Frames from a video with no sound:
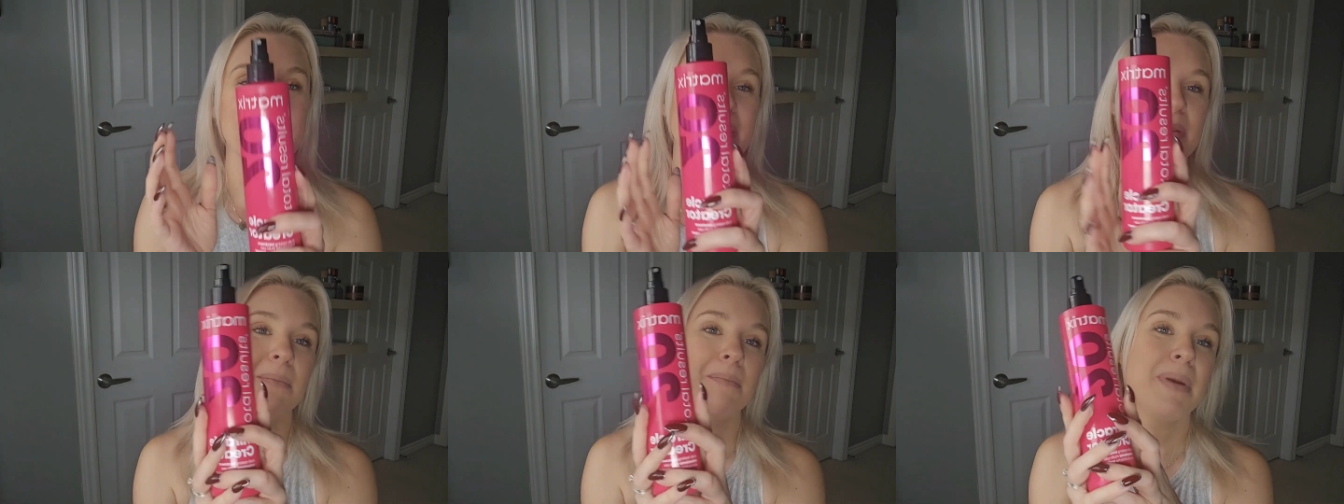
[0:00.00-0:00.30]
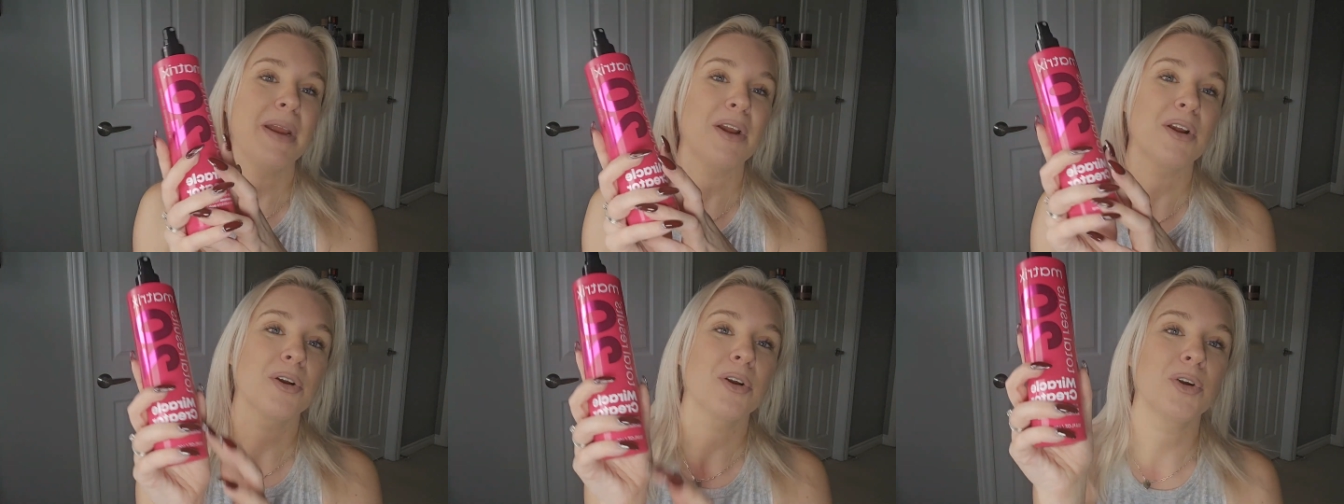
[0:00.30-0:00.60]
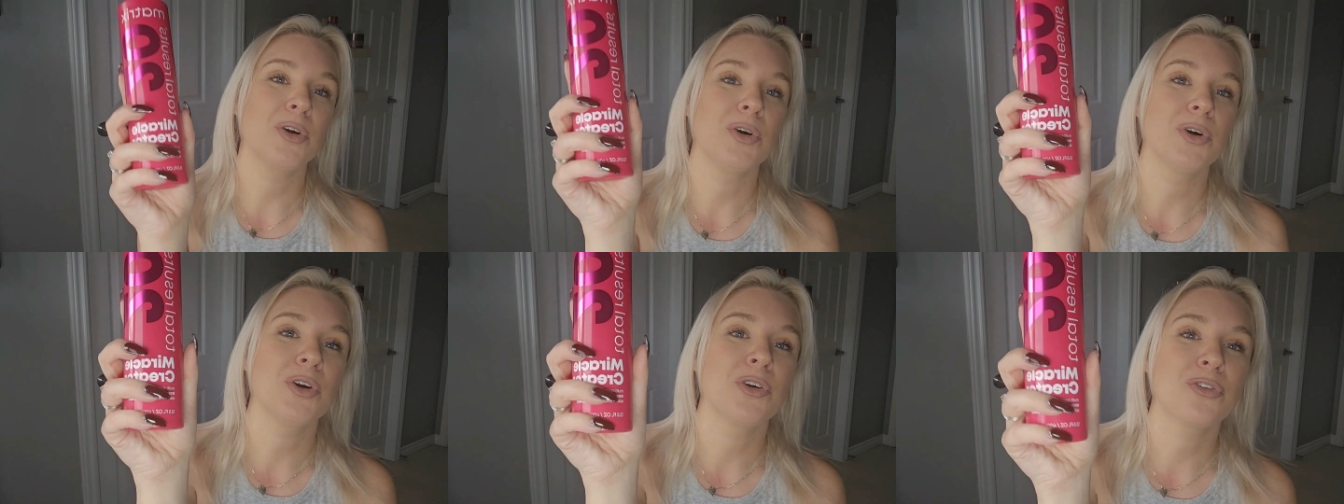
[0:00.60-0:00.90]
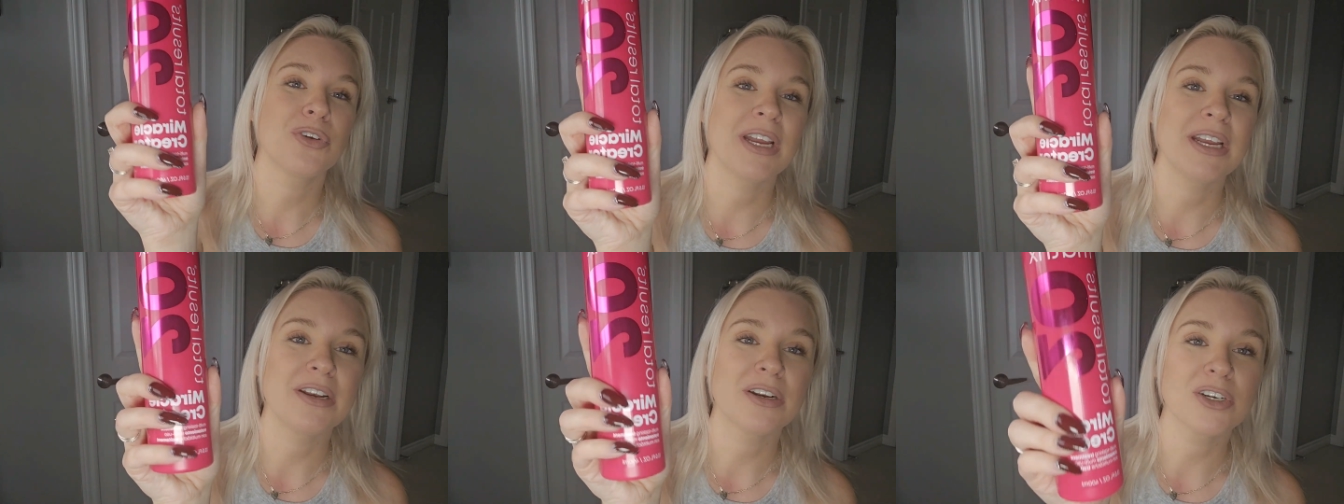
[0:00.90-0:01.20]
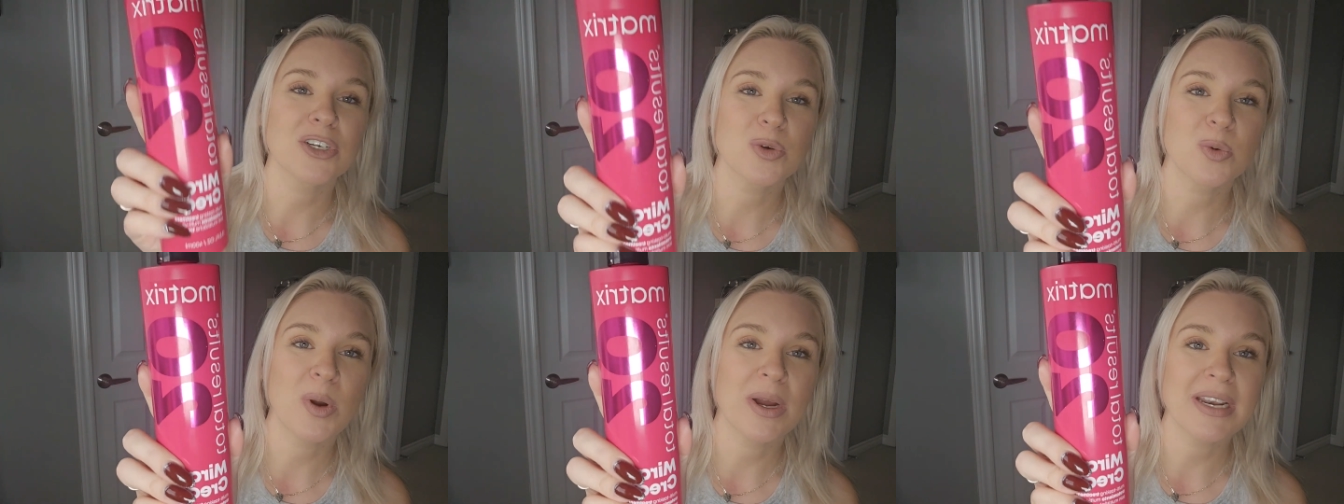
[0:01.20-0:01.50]
the Miracle
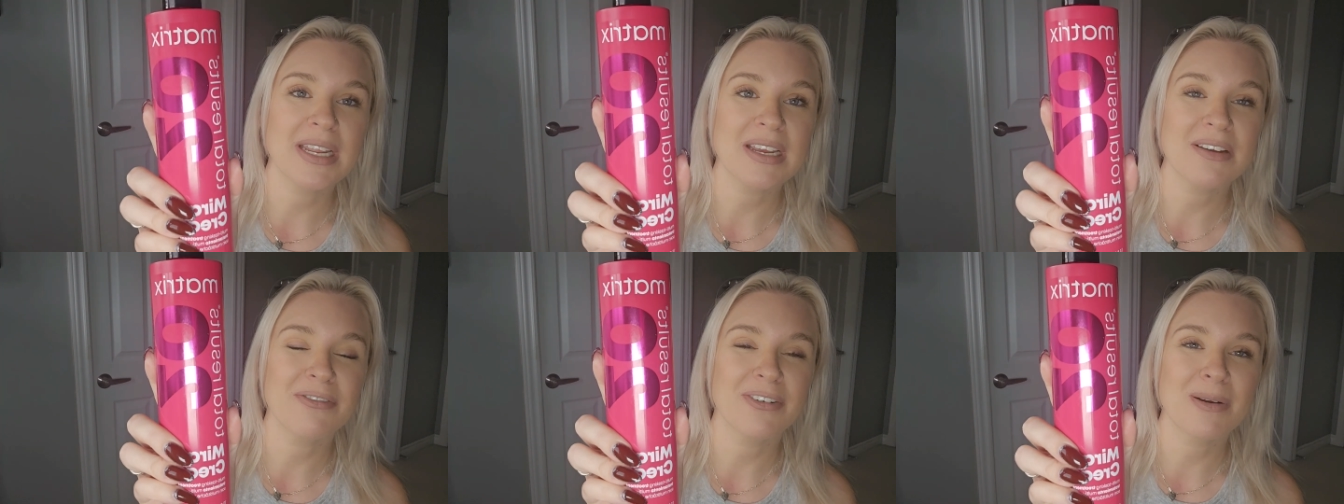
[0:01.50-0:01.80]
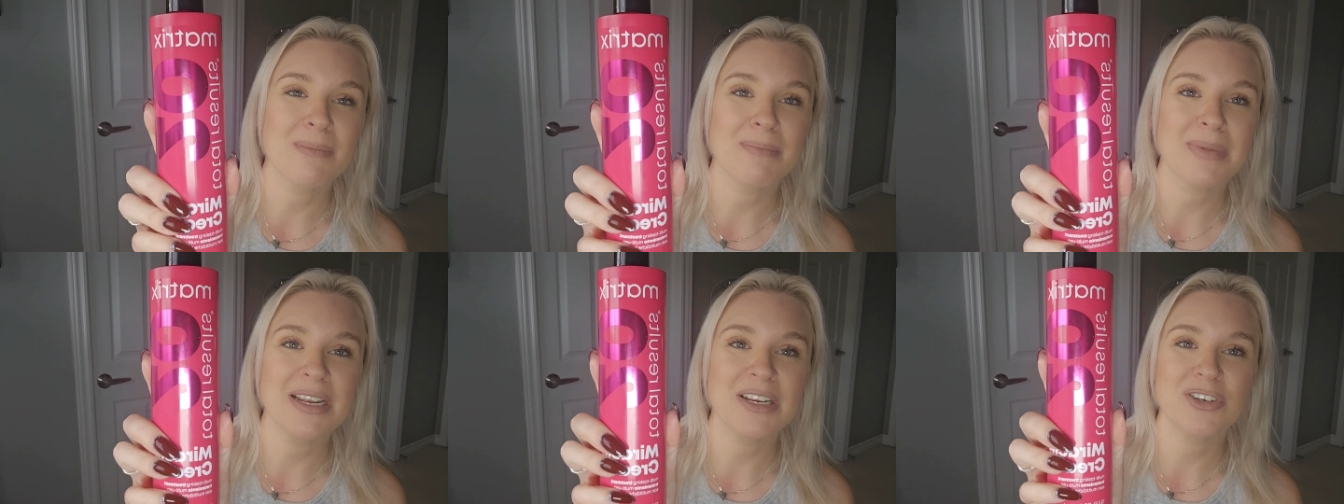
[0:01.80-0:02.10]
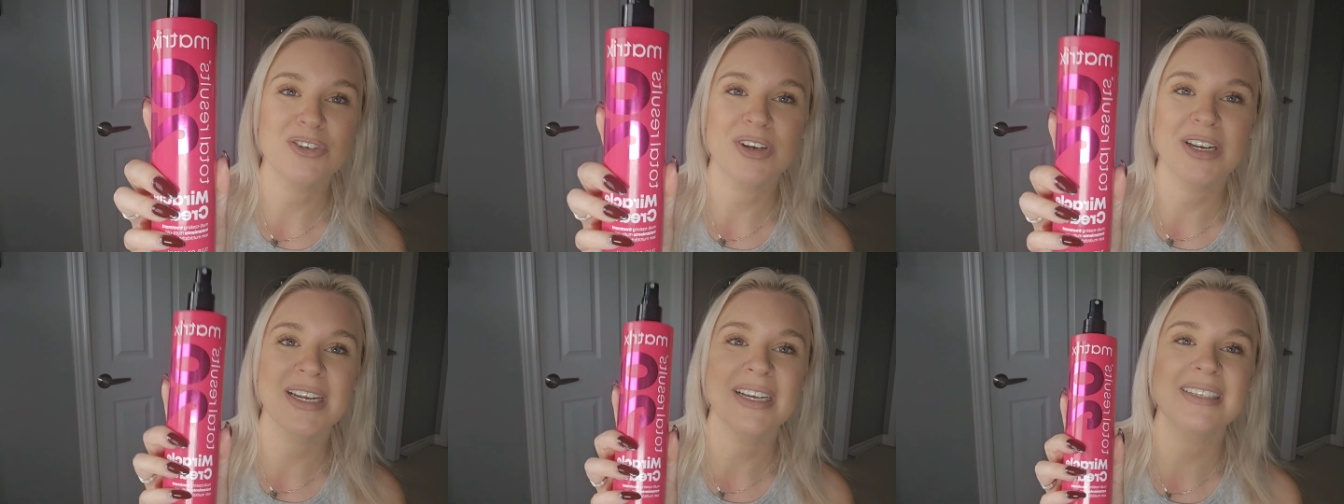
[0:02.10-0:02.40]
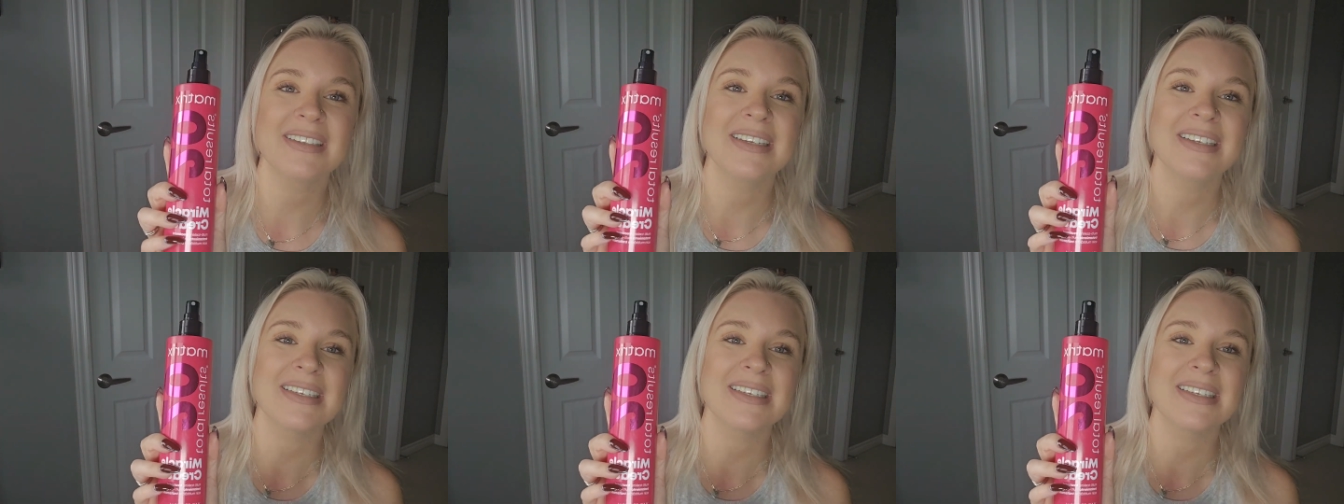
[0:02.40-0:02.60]
Creator 20 from Matrix.